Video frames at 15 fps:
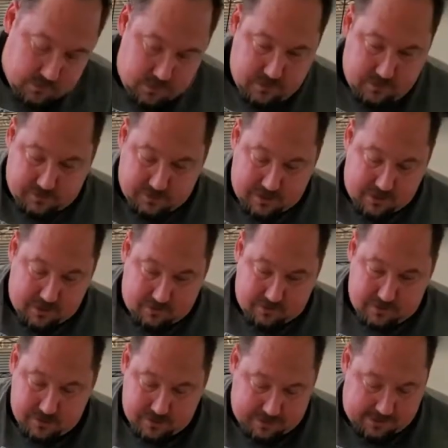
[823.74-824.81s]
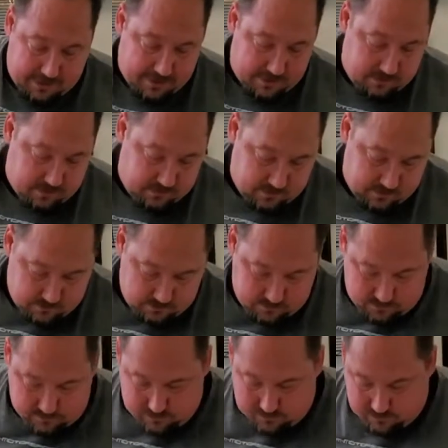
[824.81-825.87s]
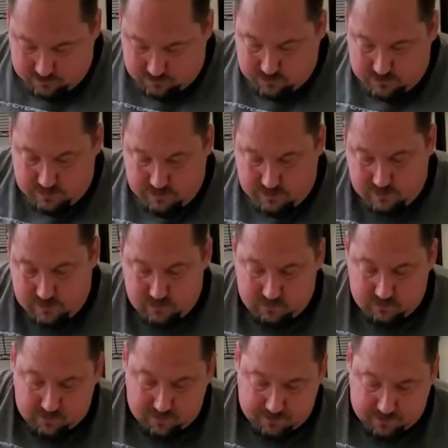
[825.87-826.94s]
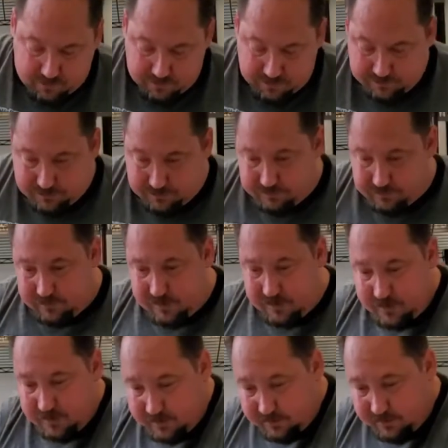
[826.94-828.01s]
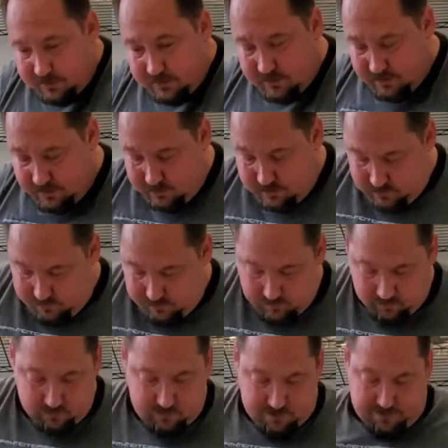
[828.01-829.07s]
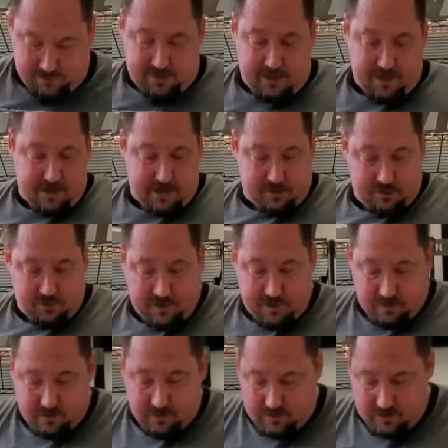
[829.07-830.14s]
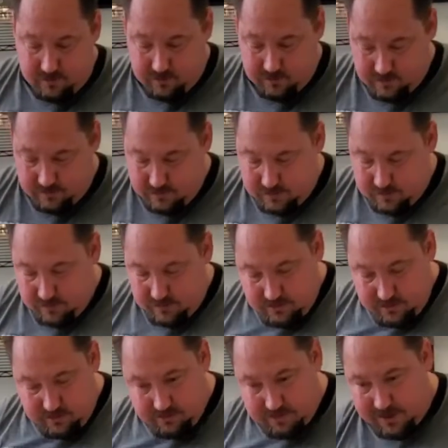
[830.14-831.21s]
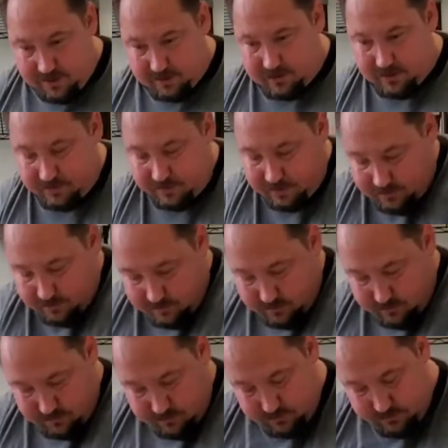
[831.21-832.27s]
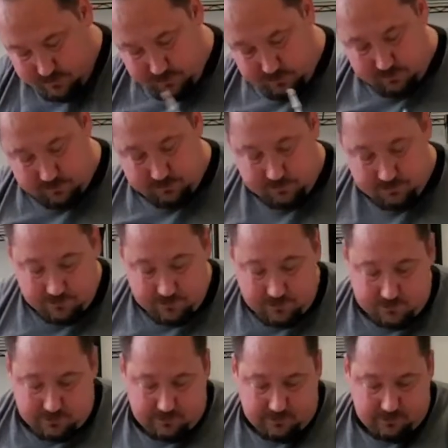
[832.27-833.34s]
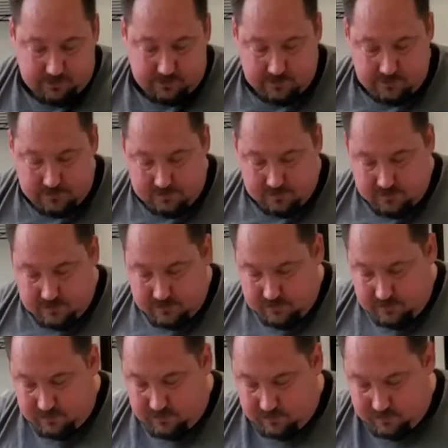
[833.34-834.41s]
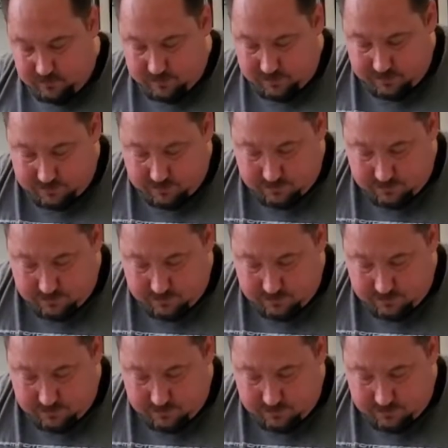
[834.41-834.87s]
So now, again, what we want to do is put our wastegate actuator back on there, and just so that we can